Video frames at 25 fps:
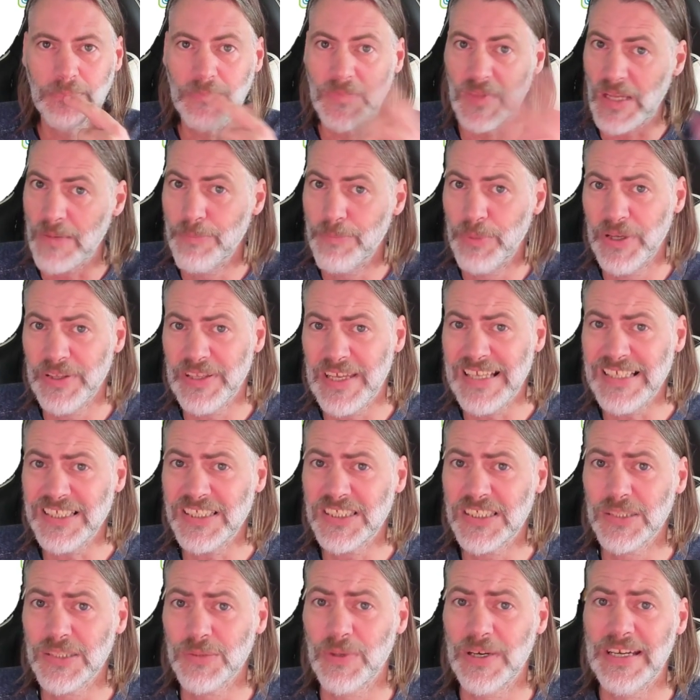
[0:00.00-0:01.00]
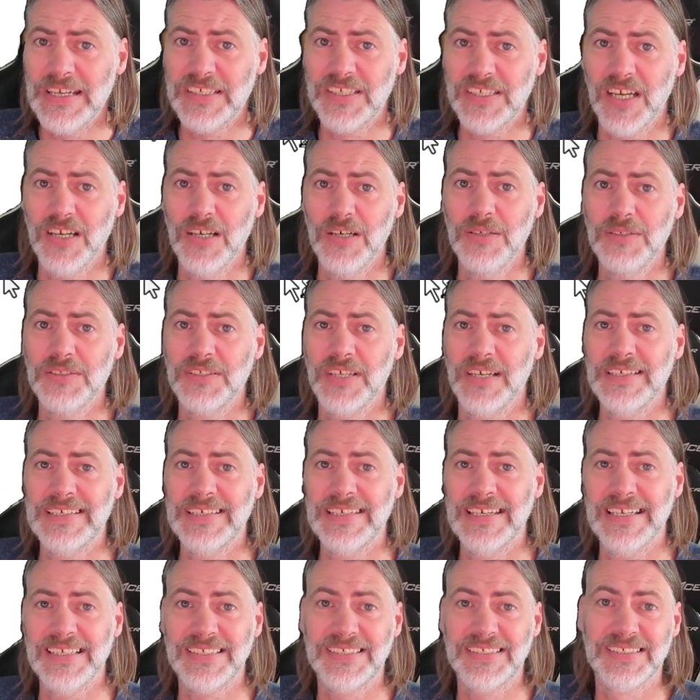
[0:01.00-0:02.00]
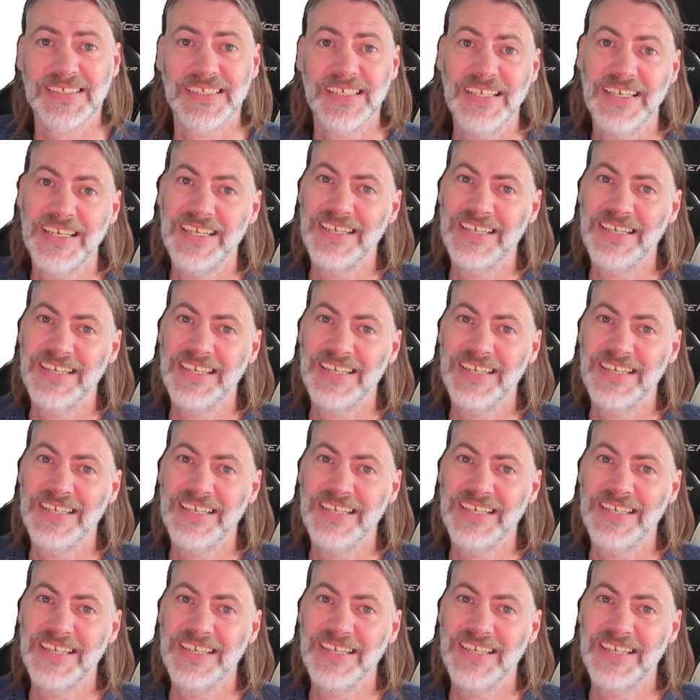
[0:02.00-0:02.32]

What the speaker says: But that's the way it goes, I guess.